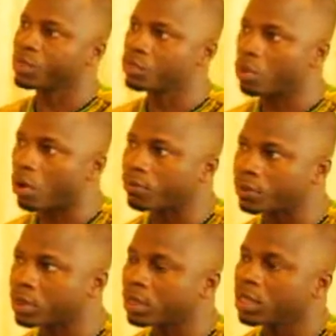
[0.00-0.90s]

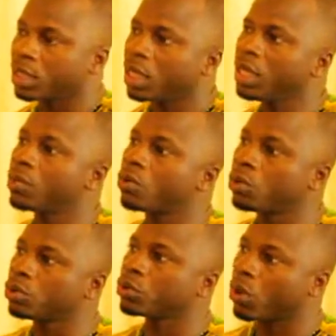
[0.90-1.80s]
resolved, it
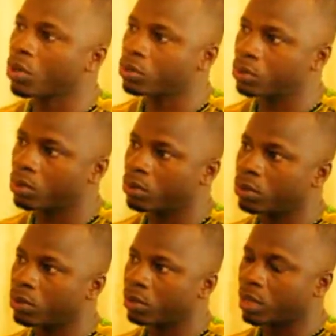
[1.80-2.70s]
could
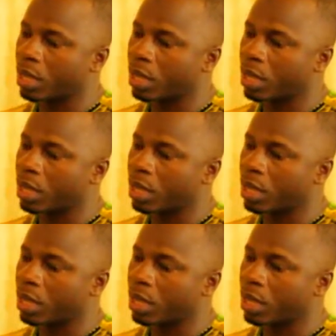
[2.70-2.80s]
also